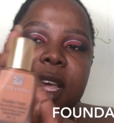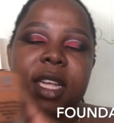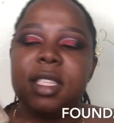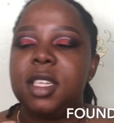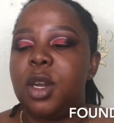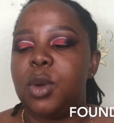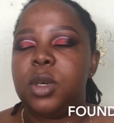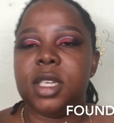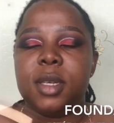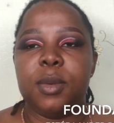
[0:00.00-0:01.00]
ESTÉE
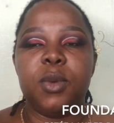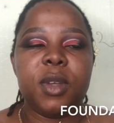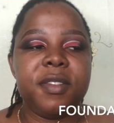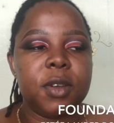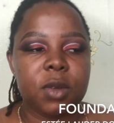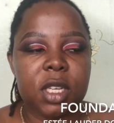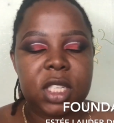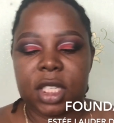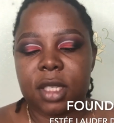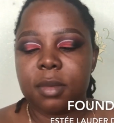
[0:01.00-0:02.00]
Lauder Double Wear
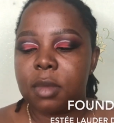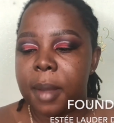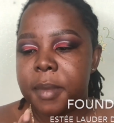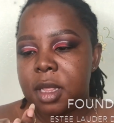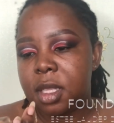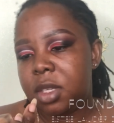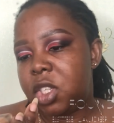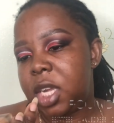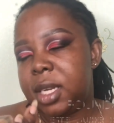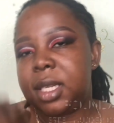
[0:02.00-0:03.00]
Foundation. I'm in the
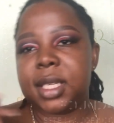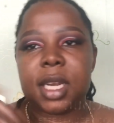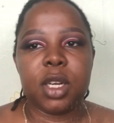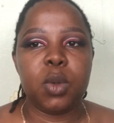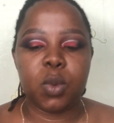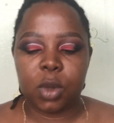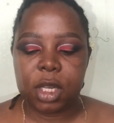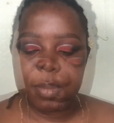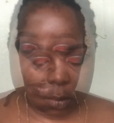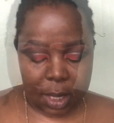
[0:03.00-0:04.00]
shade
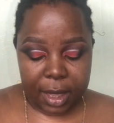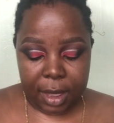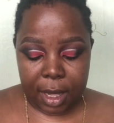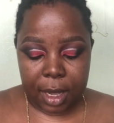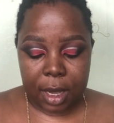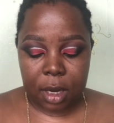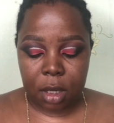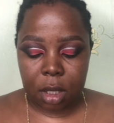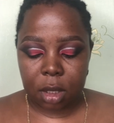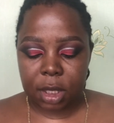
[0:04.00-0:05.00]
Sandalwood. And then
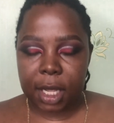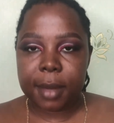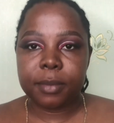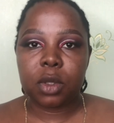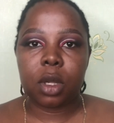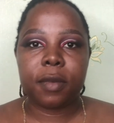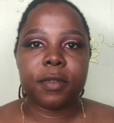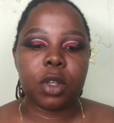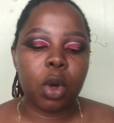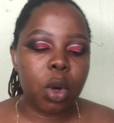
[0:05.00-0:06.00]
in terms of
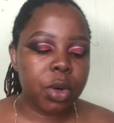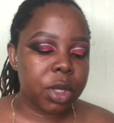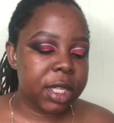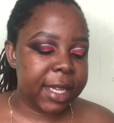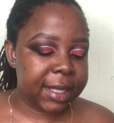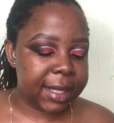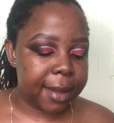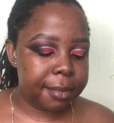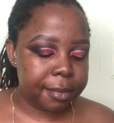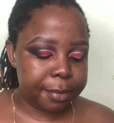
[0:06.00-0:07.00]
the oral
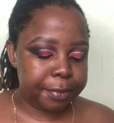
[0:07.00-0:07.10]
exam,